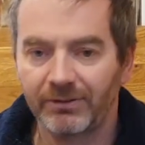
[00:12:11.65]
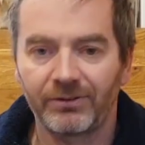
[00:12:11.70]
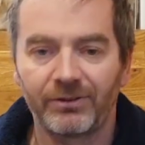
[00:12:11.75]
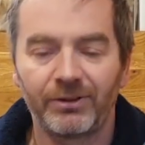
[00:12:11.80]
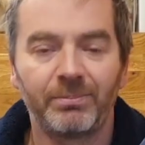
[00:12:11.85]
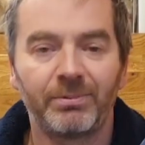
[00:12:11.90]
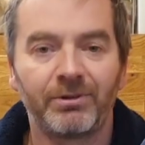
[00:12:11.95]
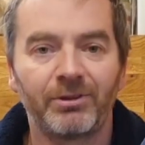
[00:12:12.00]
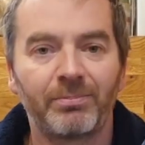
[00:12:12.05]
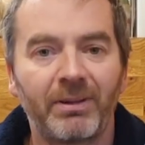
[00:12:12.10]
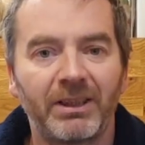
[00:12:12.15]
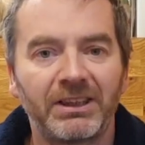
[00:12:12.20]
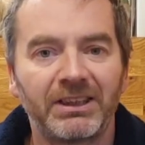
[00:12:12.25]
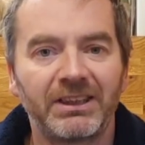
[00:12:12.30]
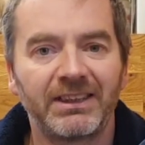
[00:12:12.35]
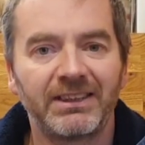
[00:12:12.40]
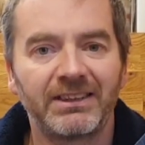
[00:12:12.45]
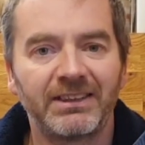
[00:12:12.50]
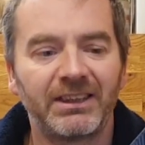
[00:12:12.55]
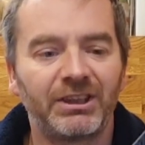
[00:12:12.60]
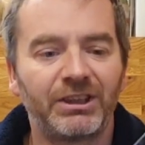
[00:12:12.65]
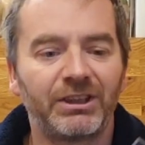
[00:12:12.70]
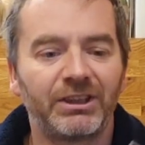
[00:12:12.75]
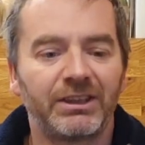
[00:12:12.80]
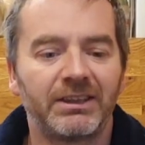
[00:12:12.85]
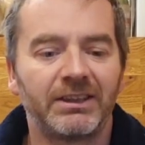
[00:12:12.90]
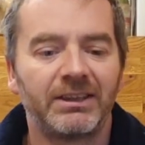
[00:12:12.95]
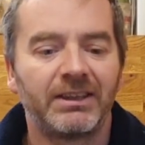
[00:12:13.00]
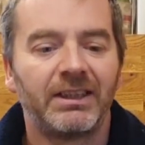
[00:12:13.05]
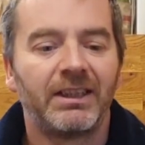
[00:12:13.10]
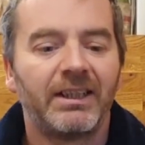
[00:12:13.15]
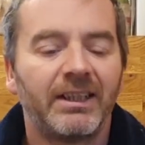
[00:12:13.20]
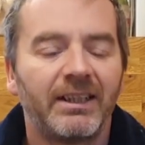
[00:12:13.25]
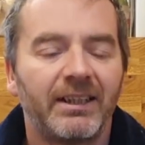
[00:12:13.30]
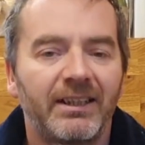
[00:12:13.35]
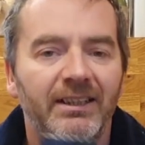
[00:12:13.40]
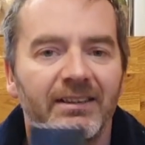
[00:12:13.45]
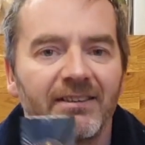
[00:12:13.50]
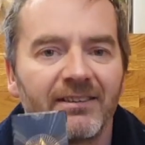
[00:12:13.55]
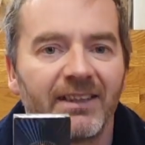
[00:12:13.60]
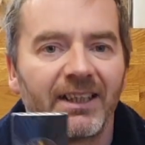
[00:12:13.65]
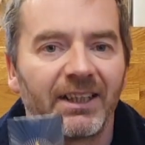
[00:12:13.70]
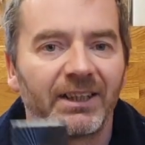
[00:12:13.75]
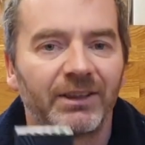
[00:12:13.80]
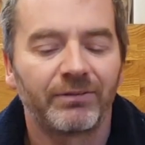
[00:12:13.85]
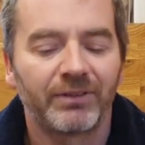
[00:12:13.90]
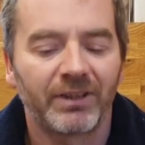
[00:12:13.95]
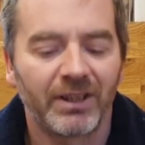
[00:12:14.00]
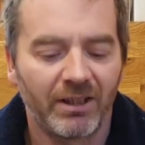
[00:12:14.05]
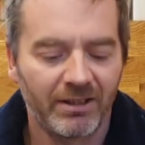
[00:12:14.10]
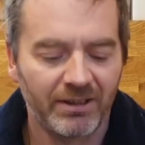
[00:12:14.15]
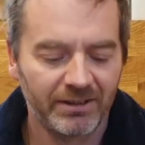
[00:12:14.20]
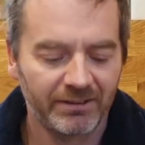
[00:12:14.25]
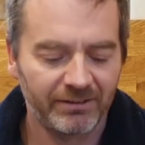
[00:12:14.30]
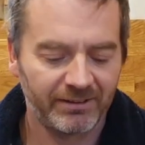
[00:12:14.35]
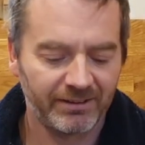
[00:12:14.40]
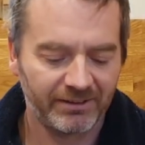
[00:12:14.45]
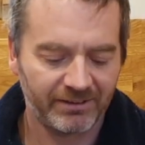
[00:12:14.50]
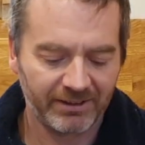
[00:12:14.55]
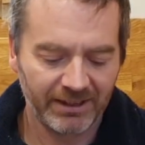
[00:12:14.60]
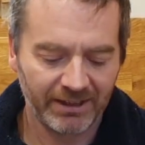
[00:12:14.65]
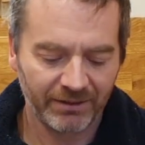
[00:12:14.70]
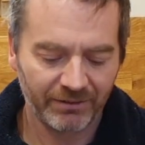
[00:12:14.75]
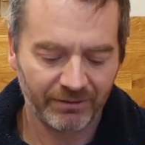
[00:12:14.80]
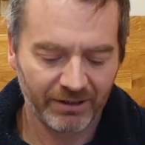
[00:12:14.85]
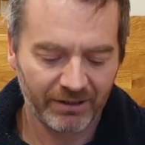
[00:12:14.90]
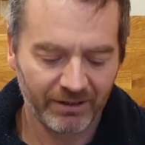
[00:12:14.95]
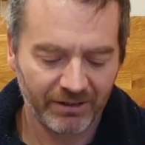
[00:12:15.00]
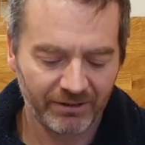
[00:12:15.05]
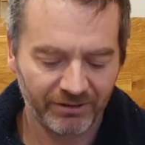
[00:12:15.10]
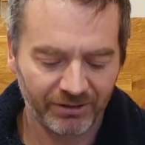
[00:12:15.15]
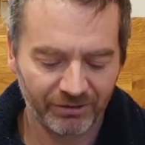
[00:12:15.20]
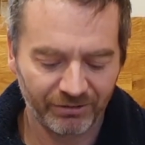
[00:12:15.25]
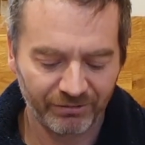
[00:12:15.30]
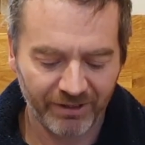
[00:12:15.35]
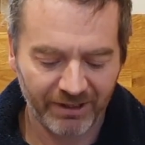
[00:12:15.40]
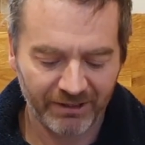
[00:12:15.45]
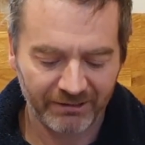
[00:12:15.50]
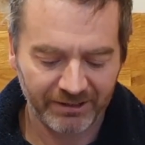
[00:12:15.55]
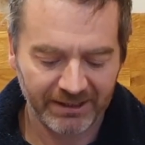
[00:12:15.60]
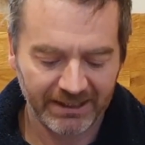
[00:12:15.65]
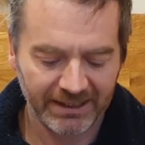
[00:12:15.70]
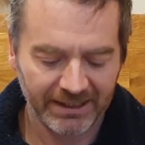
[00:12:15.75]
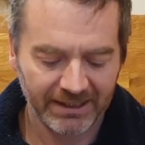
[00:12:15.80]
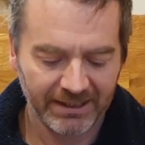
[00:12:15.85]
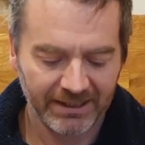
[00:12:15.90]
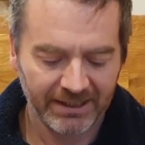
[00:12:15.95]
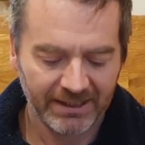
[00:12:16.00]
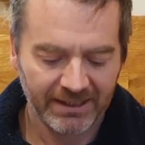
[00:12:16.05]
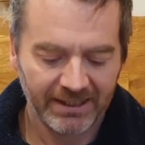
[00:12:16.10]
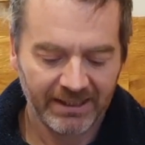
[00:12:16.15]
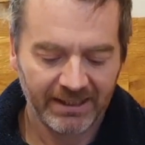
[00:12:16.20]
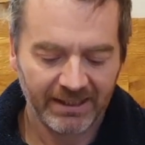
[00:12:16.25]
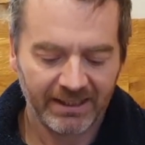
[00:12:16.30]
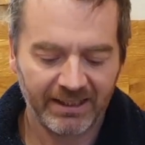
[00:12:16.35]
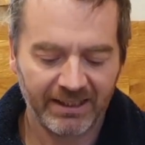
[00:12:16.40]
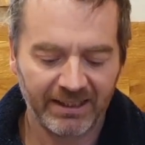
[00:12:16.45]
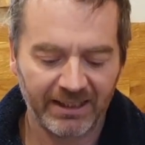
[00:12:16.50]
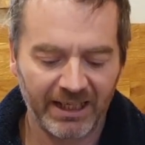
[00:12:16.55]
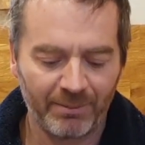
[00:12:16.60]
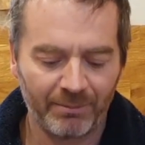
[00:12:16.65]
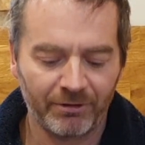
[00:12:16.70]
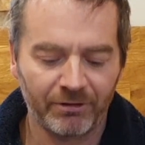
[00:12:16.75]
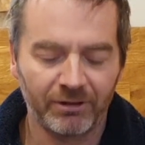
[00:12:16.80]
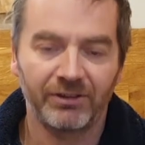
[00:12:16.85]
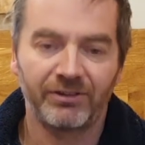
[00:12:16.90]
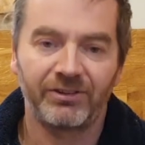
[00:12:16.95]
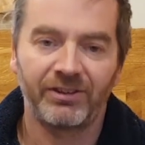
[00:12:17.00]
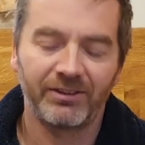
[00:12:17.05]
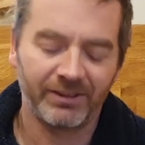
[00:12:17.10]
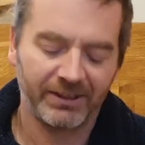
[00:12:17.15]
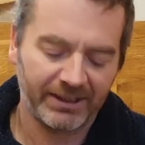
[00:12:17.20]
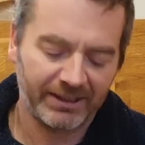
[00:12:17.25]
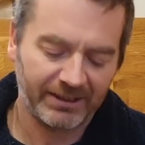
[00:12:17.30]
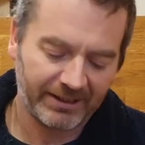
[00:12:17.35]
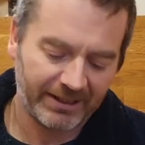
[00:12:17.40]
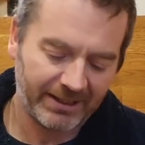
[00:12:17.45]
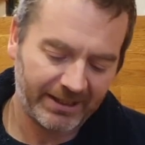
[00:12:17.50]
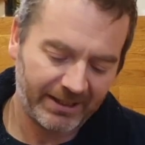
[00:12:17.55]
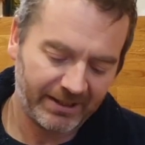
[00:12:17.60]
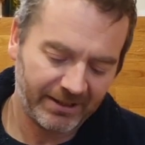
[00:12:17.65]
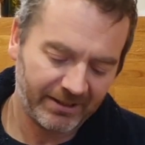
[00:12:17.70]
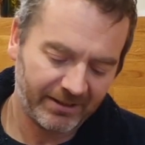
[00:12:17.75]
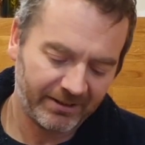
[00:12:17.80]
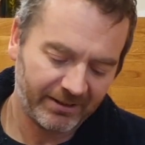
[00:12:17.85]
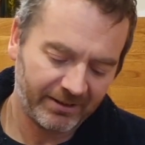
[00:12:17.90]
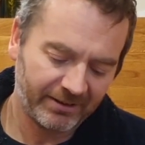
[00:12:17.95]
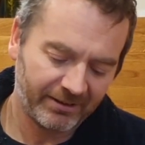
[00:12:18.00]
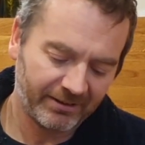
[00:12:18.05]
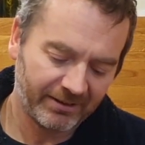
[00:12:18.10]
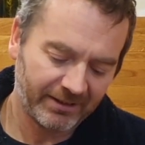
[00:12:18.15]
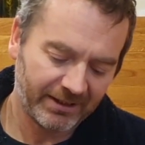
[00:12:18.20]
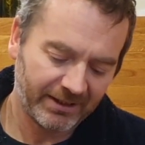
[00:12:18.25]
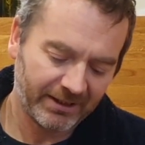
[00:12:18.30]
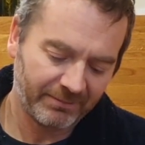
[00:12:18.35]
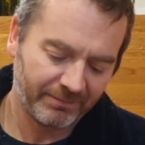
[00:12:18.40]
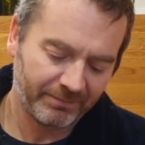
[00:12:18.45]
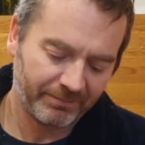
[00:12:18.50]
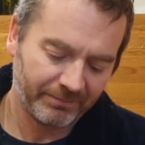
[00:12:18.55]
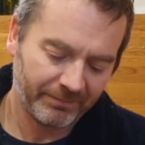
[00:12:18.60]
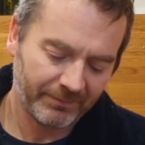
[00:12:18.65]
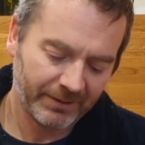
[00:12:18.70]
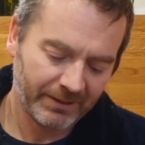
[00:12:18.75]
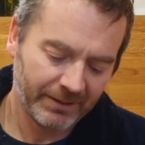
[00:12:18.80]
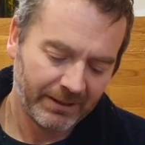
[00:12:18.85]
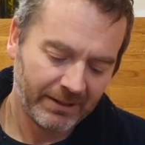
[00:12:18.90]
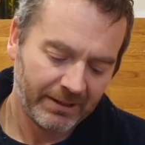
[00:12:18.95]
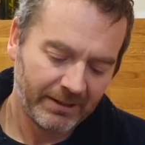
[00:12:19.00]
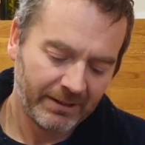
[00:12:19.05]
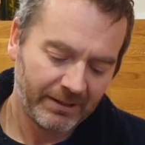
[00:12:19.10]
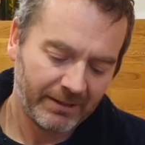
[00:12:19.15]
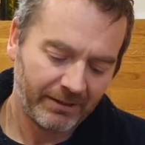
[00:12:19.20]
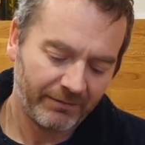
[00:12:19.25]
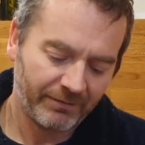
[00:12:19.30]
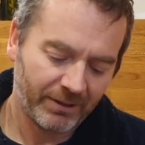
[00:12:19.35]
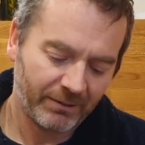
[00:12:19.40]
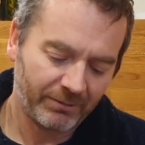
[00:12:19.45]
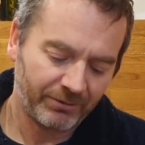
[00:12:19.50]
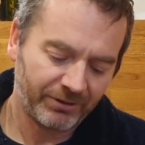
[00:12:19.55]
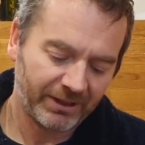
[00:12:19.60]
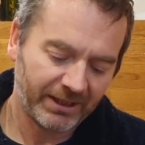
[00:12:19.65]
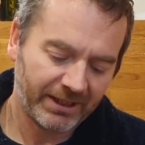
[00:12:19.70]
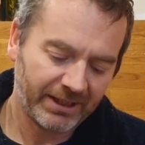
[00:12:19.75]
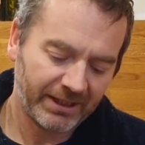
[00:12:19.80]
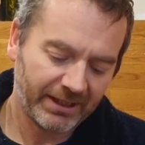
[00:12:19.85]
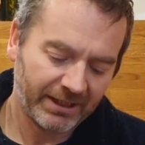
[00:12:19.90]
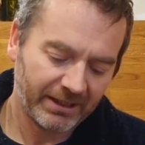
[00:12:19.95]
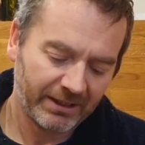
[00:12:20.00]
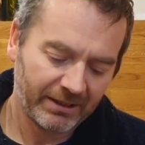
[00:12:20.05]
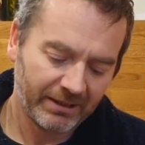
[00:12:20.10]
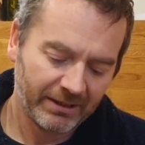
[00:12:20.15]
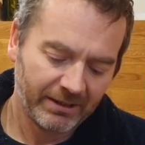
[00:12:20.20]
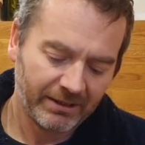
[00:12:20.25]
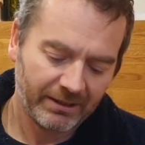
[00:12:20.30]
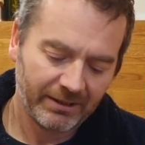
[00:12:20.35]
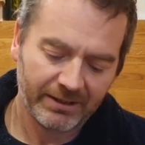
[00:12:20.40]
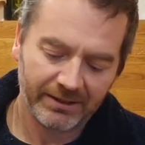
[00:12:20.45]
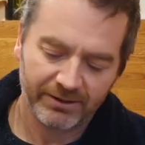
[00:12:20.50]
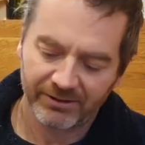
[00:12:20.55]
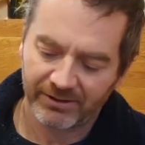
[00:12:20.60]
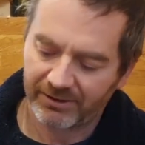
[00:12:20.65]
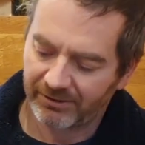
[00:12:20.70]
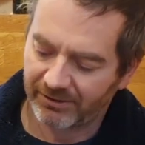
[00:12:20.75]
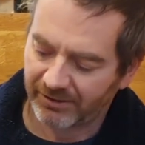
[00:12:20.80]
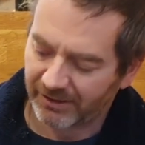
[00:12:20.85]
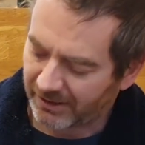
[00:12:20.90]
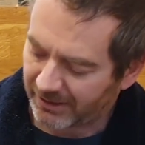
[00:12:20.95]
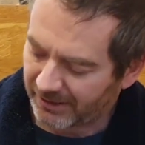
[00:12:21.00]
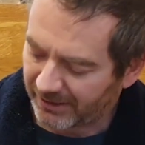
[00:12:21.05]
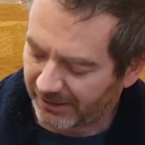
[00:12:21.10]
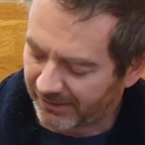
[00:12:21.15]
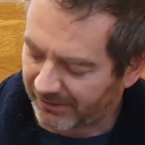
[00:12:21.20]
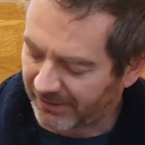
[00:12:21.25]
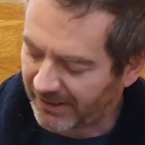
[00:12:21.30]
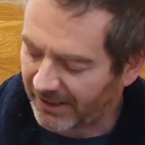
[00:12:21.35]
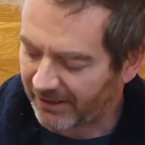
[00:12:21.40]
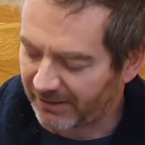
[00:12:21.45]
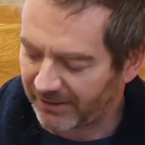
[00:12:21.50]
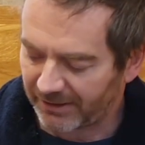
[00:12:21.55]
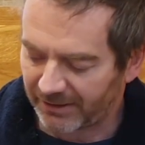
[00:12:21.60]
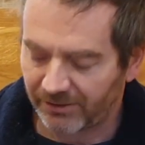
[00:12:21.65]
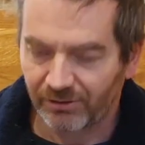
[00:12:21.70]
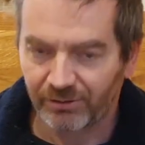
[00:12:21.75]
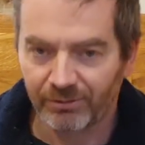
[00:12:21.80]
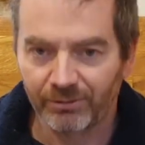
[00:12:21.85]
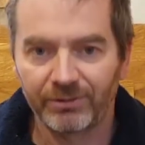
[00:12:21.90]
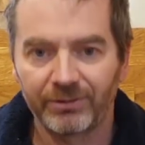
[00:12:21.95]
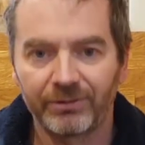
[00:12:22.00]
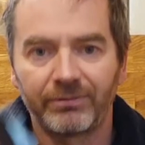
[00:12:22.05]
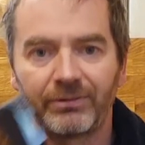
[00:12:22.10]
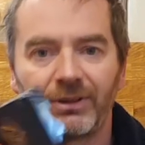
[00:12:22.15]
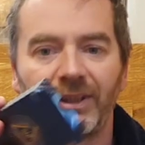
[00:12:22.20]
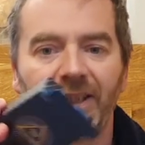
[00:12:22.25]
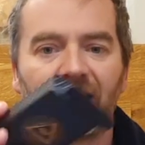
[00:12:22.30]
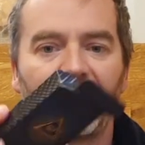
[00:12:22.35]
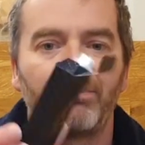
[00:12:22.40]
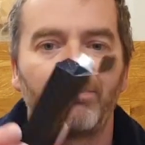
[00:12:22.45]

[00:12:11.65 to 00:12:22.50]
super special edition, this deck of cards. This deck of cards is very glamorous, isn't it? Hey, this is, if I was a king, this is exactly the sort of, look at